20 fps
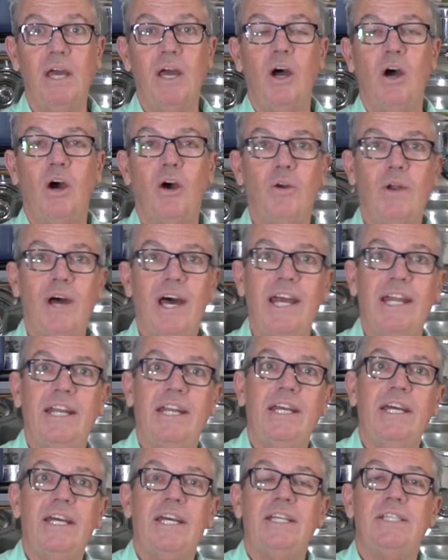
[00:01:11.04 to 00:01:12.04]
All right,
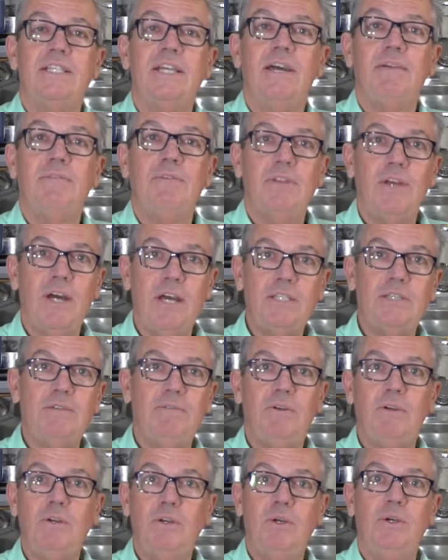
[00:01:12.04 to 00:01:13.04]
so for those of
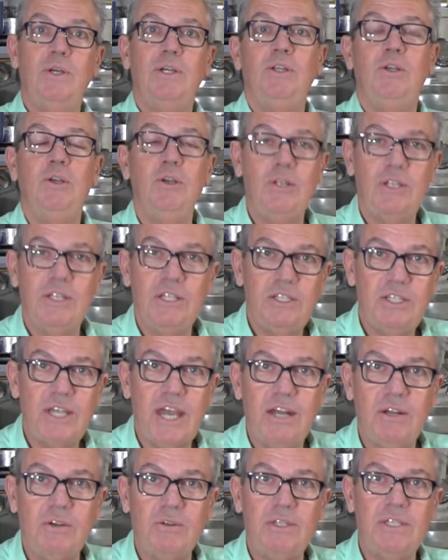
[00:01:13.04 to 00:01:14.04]
you who are new to the
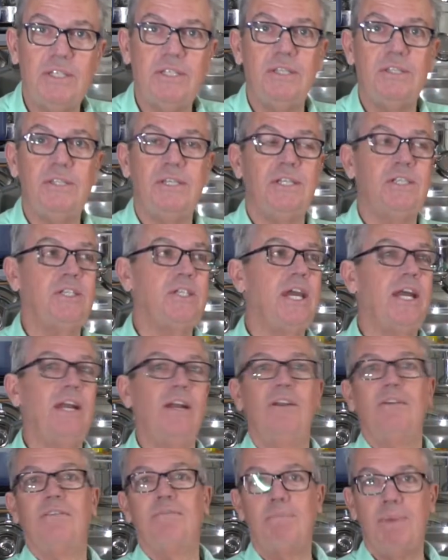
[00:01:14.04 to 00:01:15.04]
channel, this is a
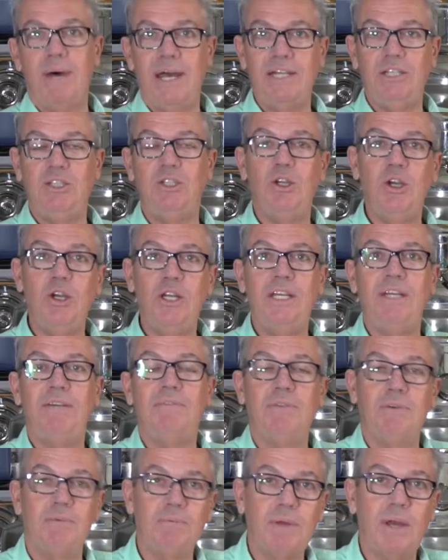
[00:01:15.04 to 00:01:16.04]
channel of my journey
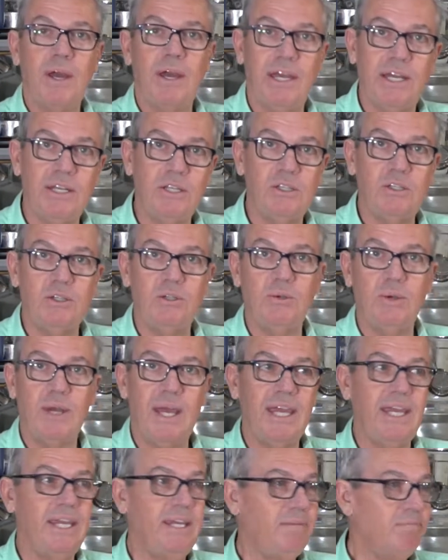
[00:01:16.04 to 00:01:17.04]
from going to
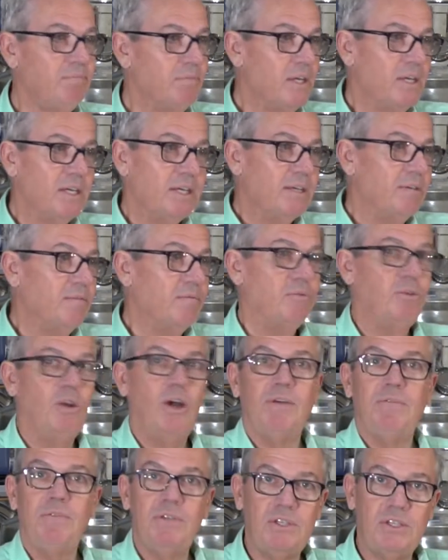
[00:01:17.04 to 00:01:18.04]
a
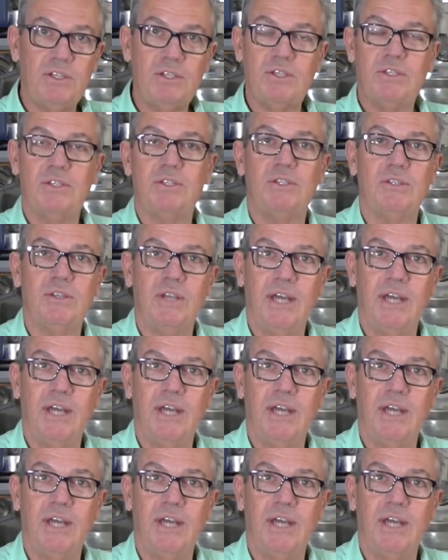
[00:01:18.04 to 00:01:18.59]
novice